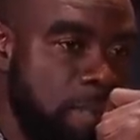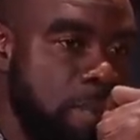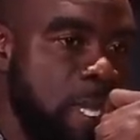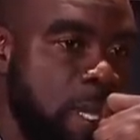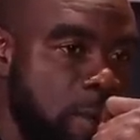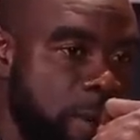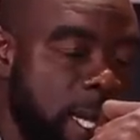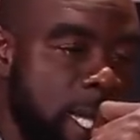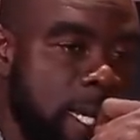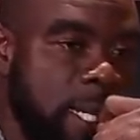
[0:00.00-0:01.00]
being
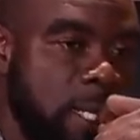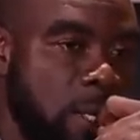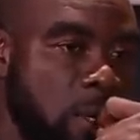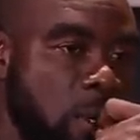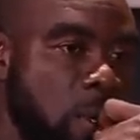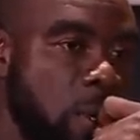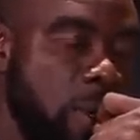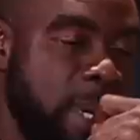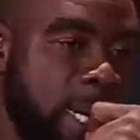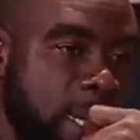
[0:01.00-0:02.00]
recognized
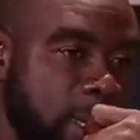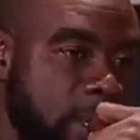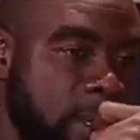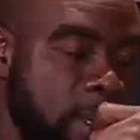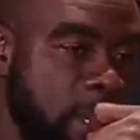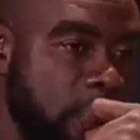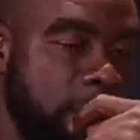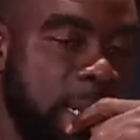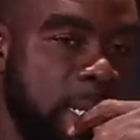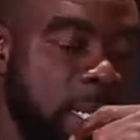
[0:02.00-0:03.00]
globally. Yes, and you would have
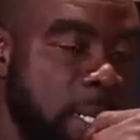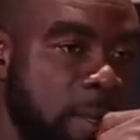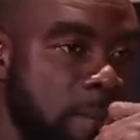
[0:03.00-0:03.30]
been on